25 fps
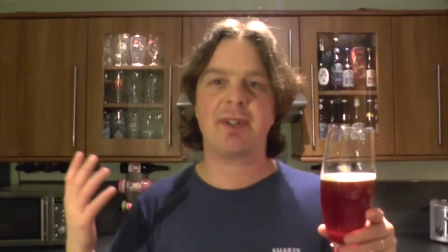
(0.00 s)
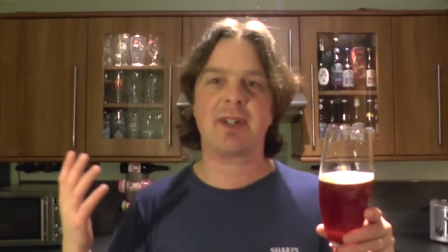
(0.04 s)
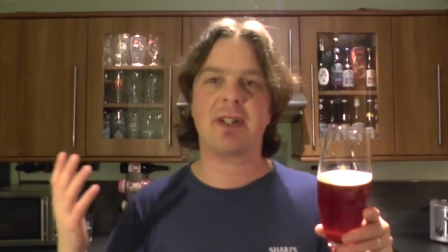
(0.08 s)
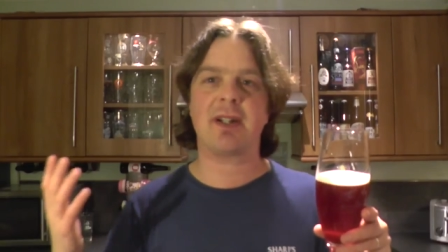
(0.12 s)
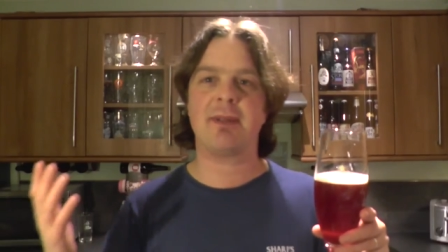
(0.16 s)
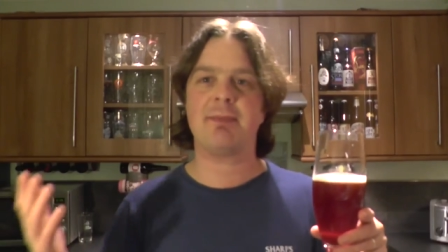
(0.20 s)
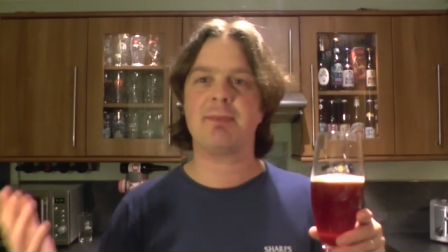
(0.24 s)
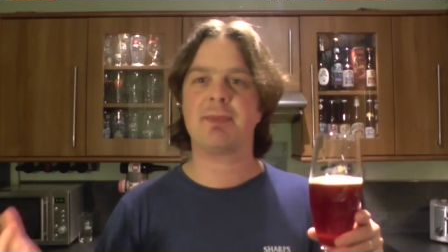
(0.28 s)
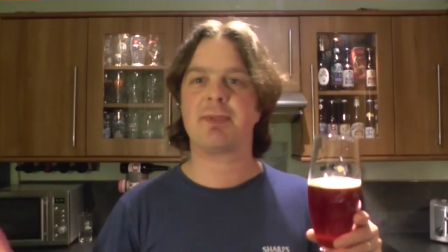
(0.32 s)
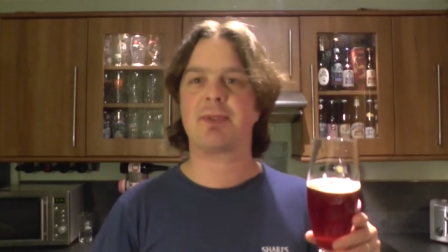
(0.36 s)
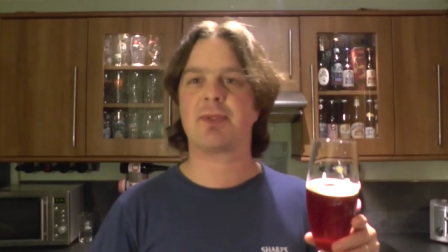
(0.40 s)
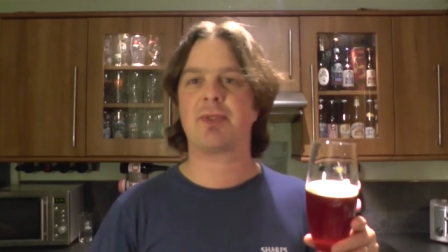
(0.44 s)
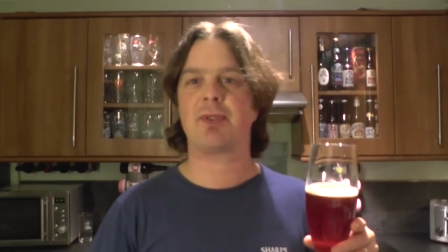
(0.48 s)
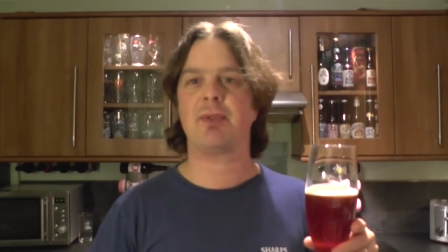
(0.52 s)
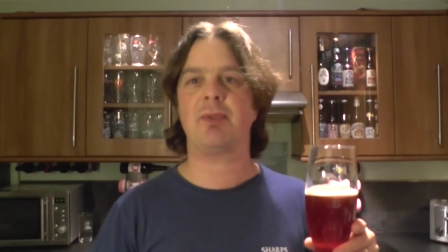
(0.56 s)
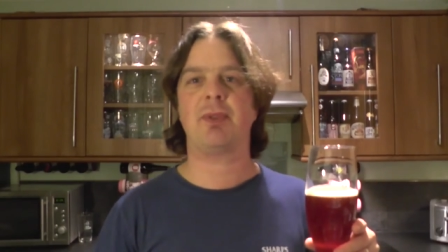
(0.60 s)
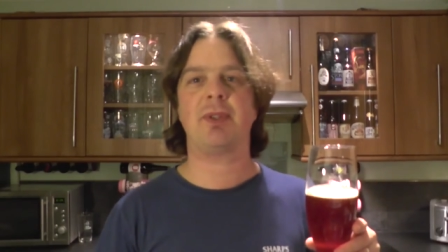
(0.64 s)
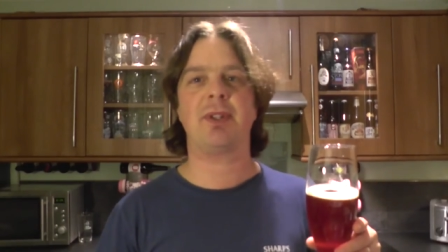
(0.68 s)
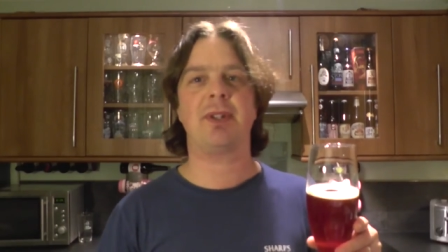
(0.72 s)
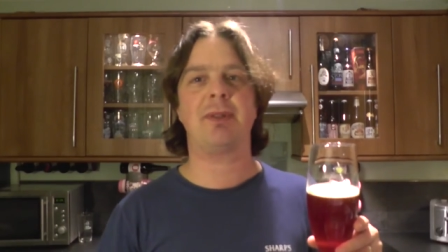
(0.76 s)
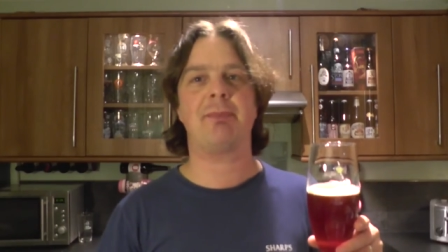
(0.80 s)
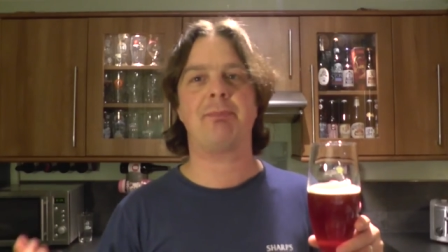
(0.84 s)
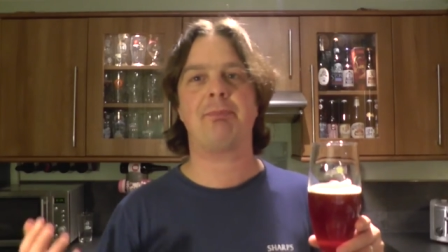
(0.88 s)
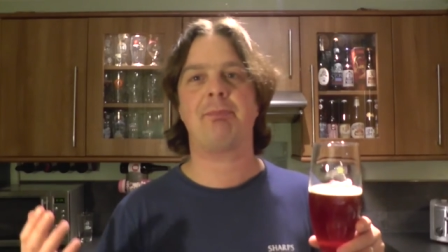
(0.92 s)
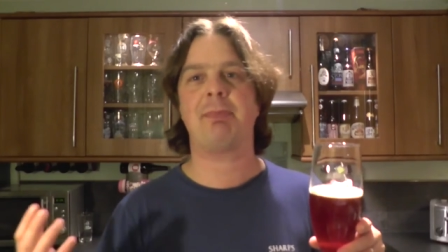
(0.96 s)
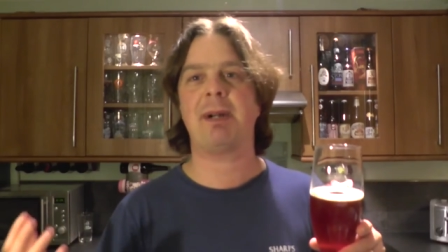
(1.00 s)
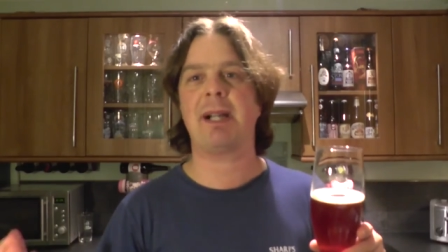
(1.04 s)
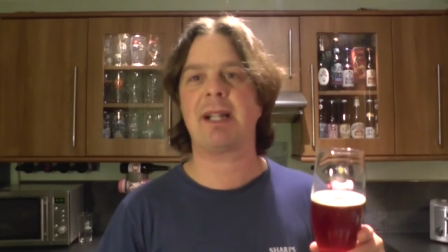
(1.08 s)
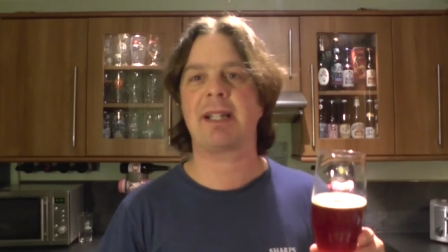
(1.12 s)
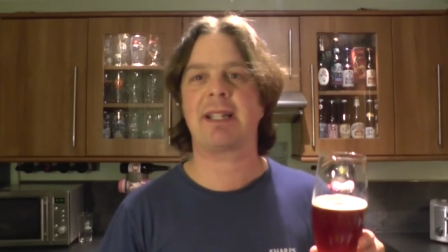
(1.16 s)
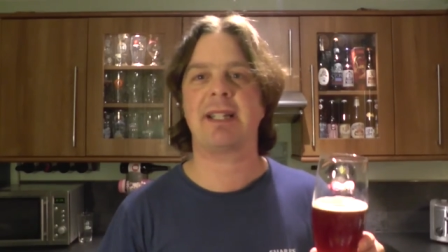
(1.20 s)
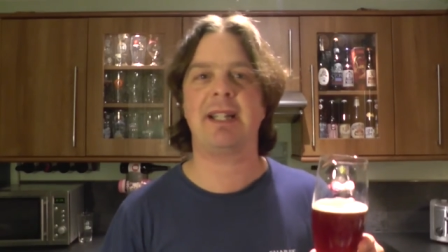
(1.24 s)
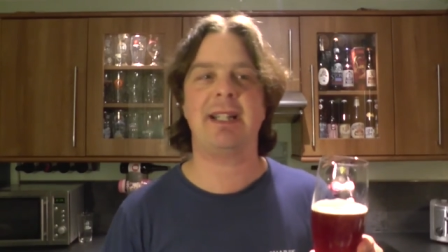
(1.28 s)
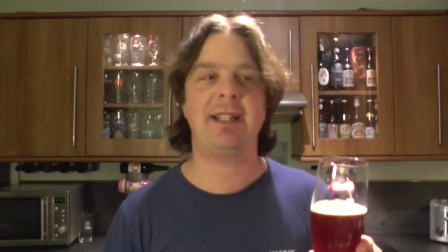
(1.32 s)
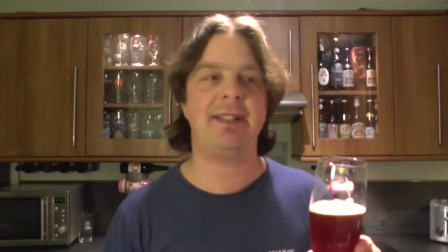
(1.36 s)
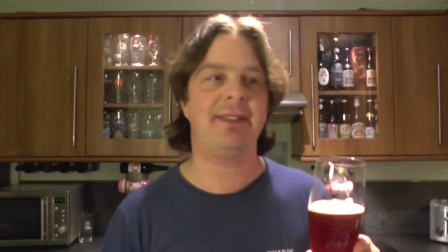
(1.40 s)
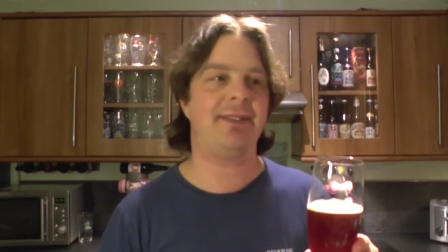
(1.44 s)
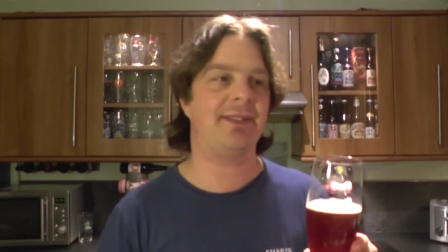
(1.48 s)
comes through on the
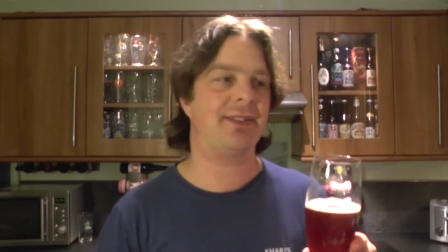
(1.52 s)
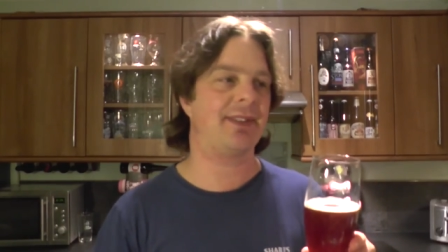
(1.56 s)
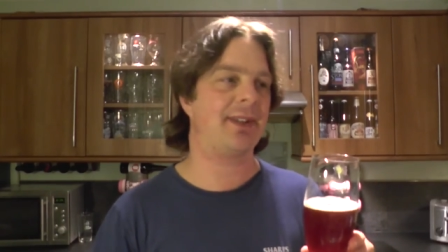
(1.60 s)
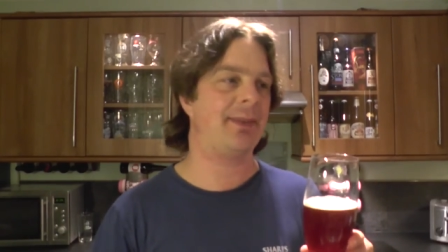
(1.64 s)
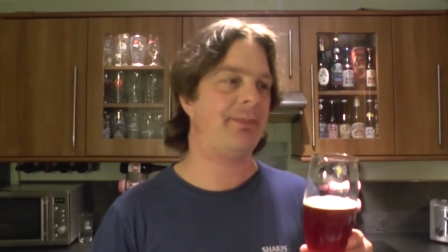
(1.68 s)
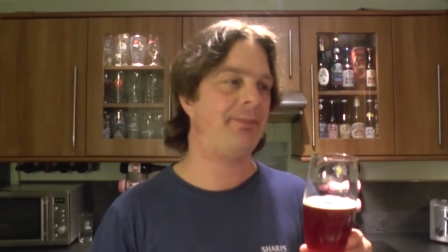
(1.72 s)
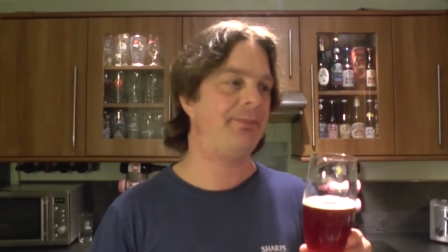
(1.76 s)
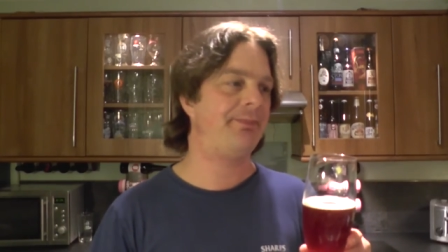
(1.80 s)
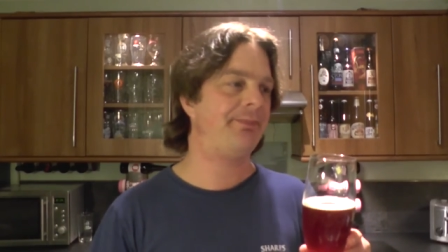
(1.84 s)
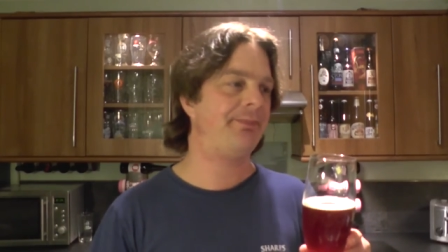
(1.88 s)
back end.